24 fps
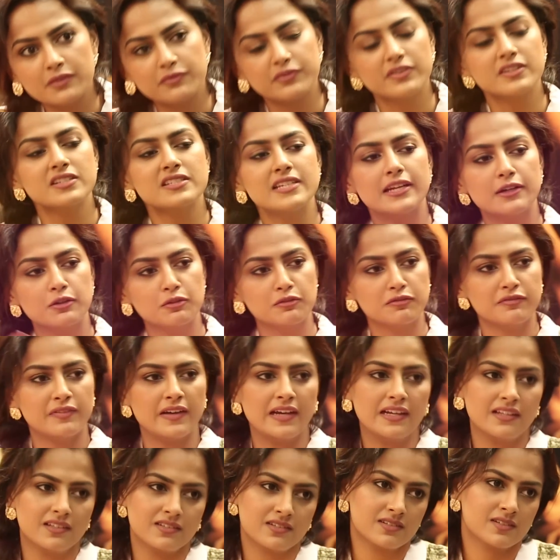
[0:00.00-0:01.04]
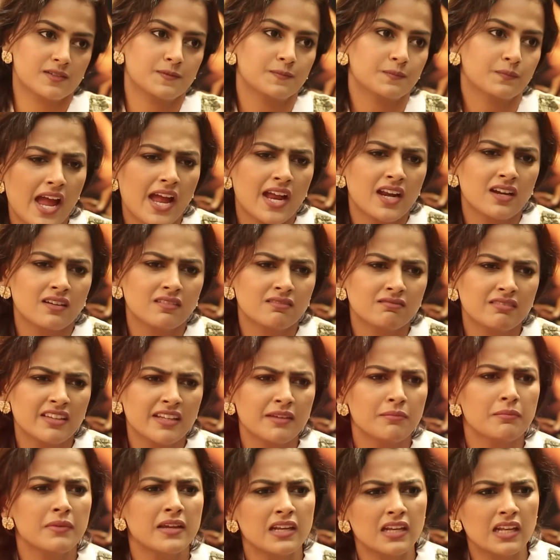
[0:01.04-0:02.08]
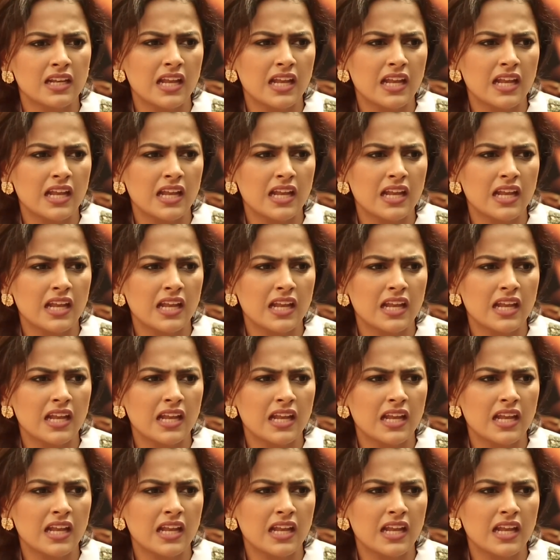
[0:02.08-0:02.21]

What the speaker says: different set of fans. And they may